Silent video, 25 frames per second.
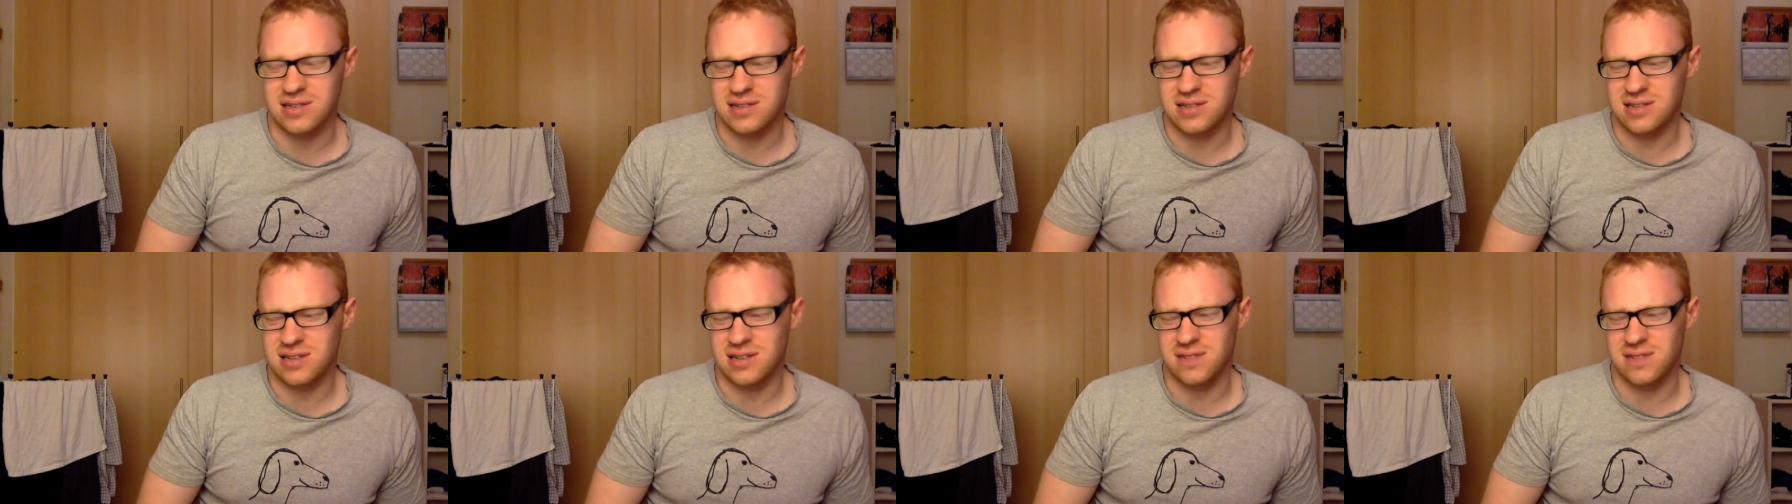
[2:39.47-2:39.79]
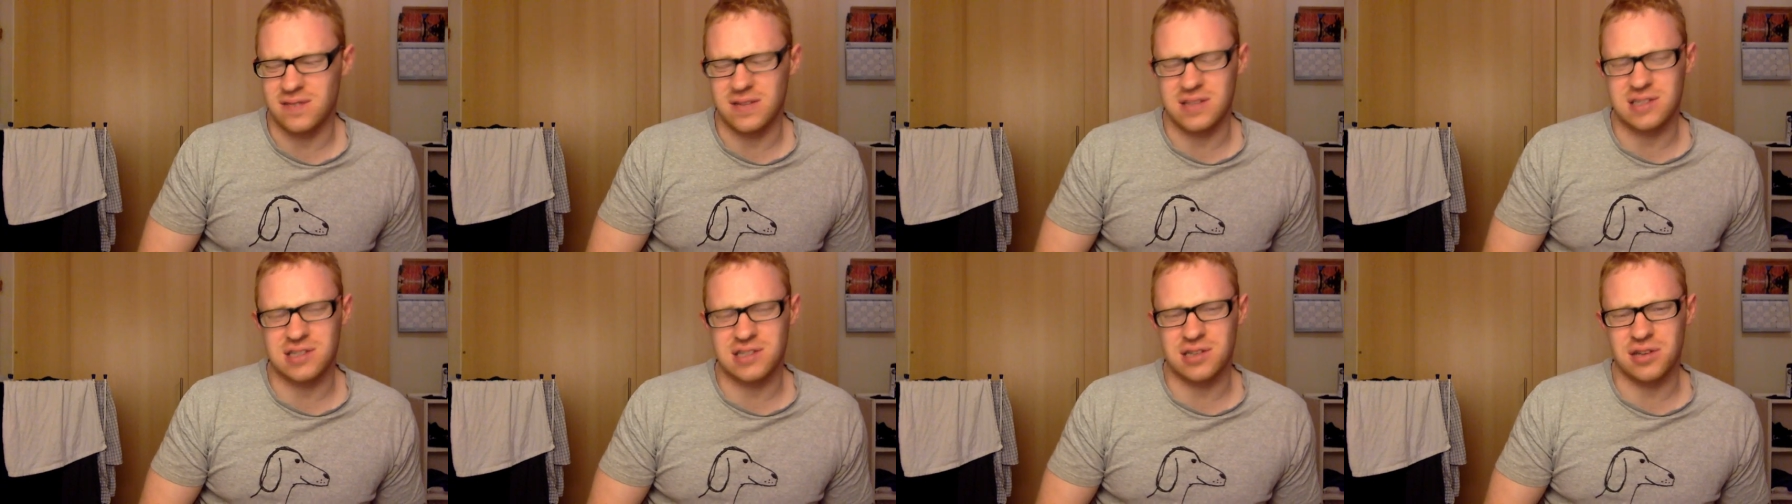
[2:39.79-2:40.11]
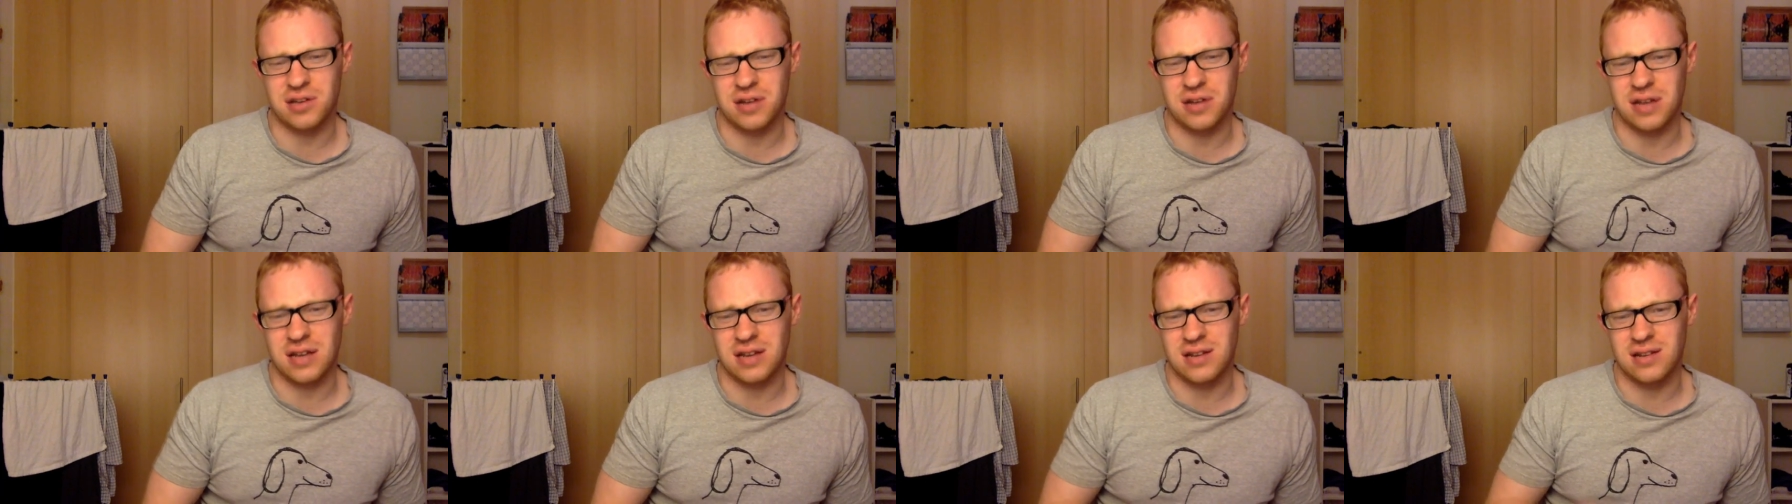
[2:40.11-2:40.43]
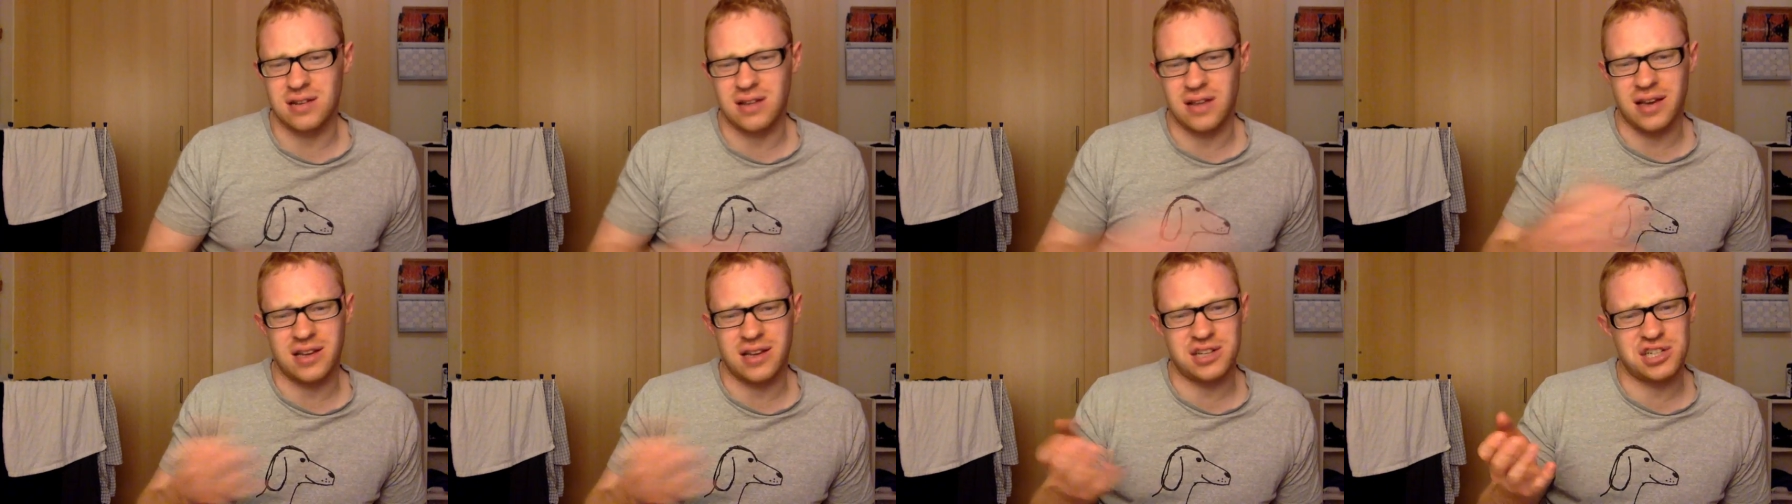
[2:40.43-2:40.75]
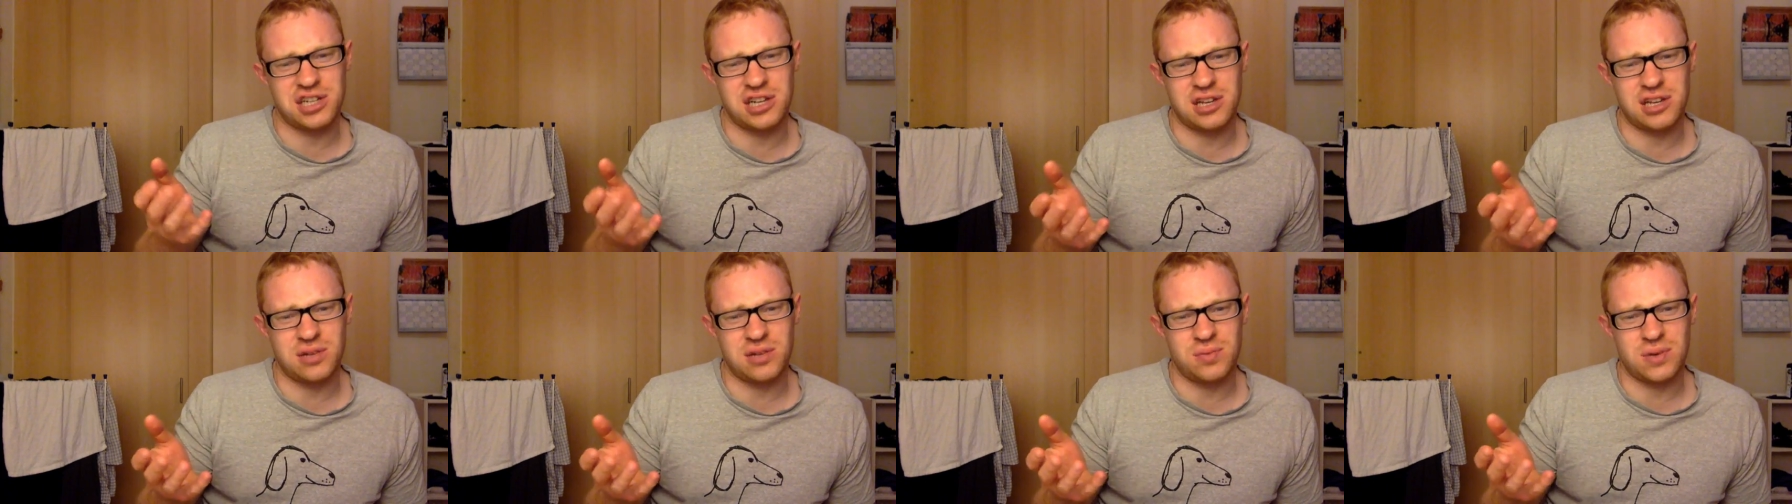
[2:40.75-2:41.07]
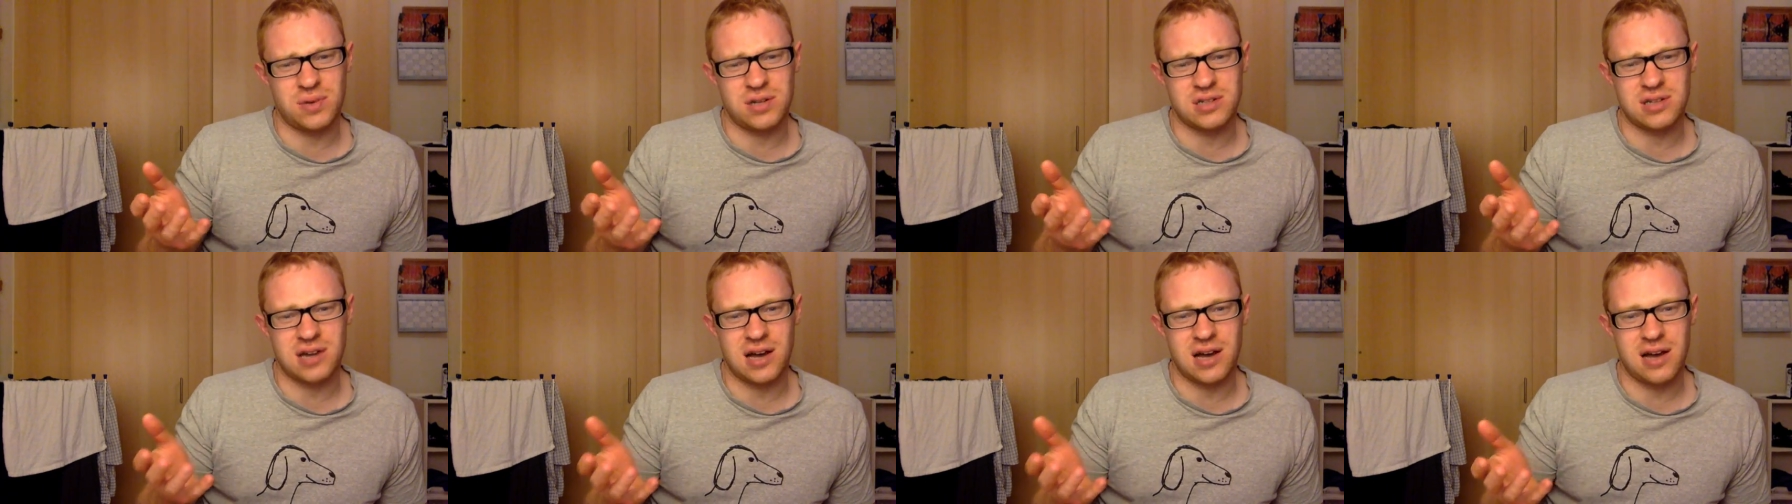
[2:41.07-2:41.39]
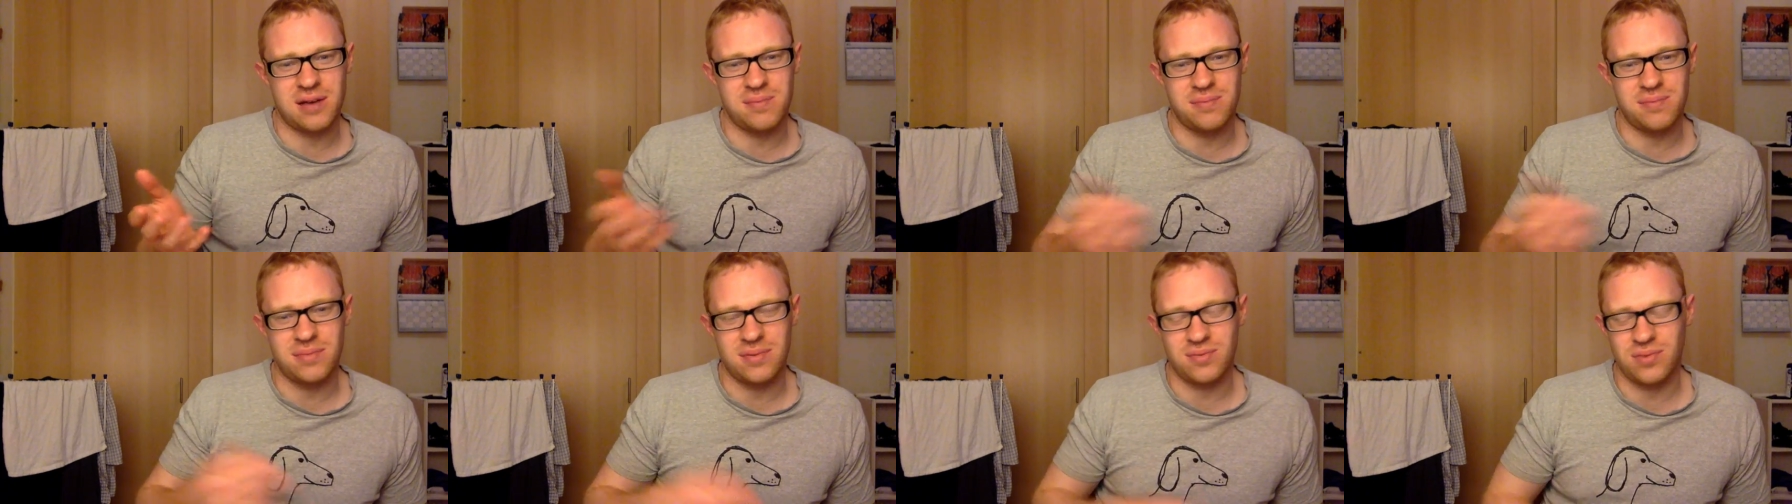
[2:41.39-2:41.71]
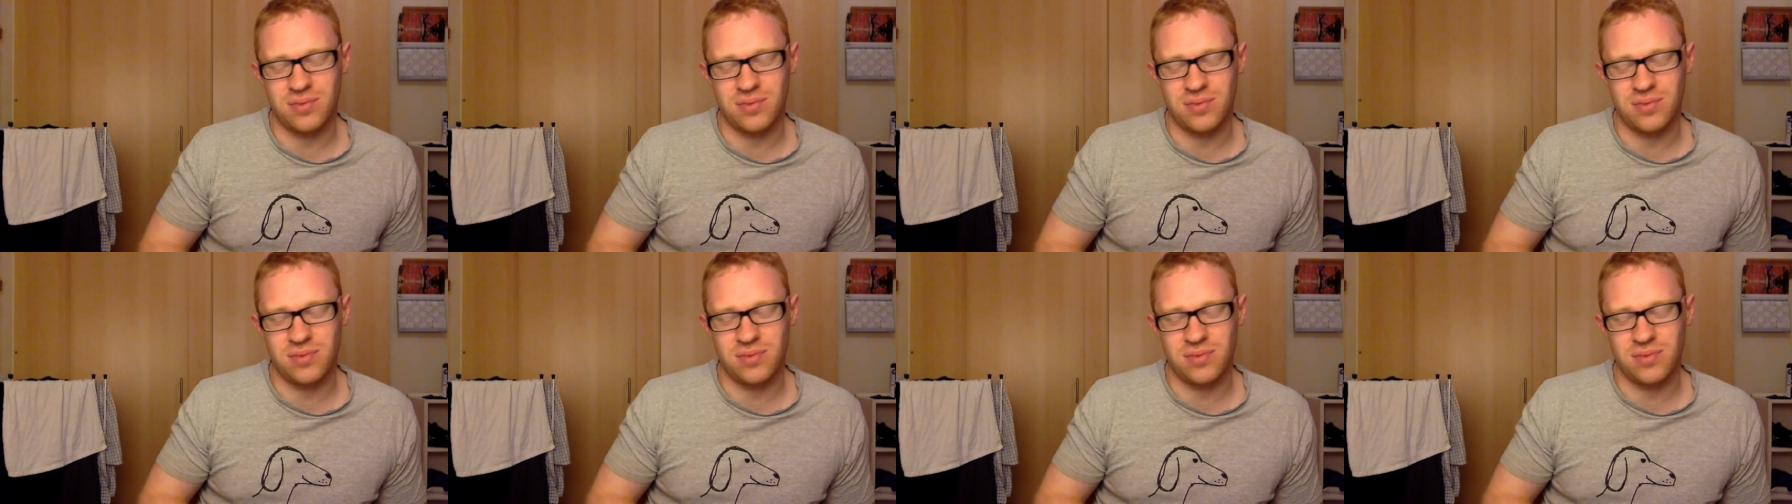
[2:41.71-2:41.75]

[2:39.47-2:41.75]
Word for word: convinced her to eat like chicken one time